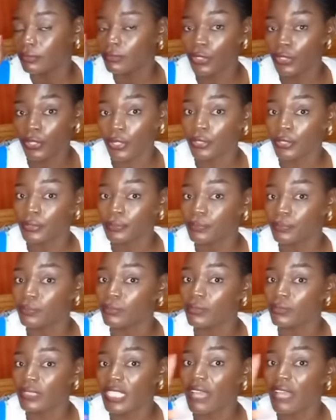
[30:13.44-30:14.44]
no,
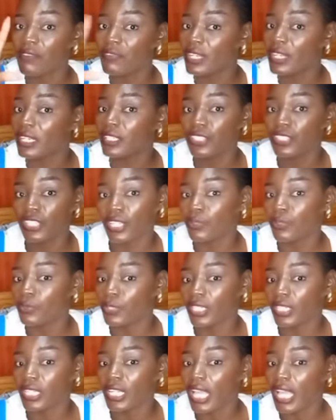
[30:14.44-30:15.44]
they are very
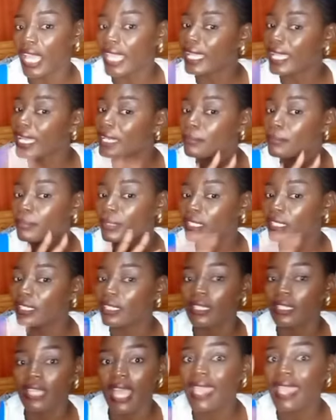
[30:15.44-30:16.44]
genuine. I
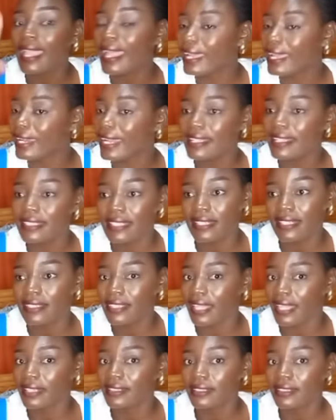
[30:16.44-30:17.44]
can attest
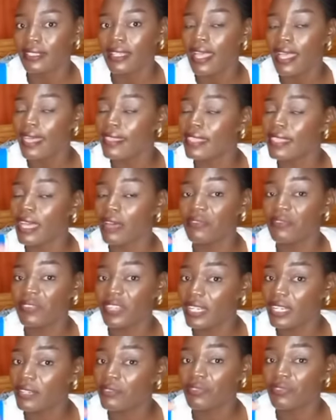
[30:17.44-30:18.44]
that. They are
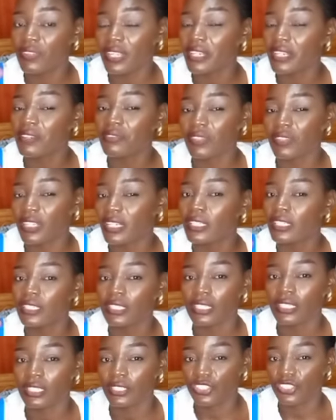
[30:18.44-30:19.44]
very, very,
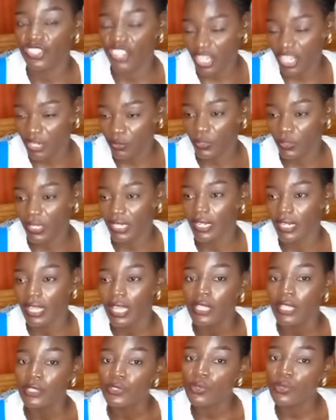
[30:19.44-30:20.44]
very genuine.
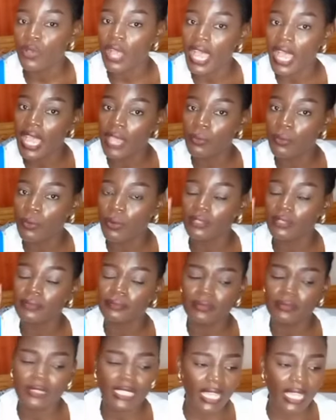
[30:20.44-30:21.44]
So
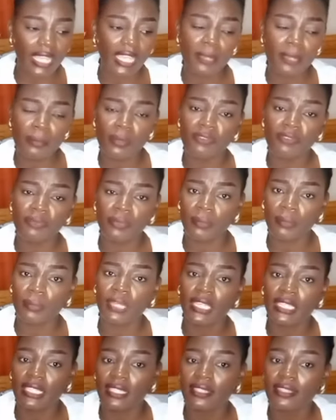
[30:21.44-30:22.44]
the aim of me
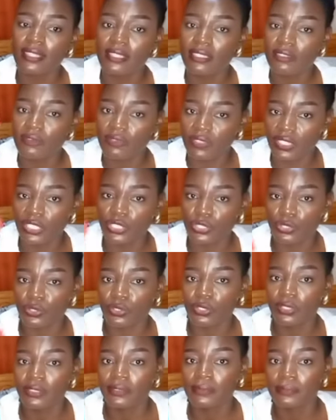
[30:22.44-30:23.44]
making this
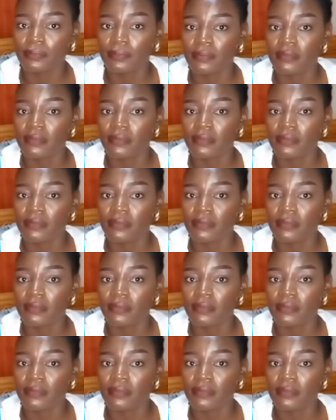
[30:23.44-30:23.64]
video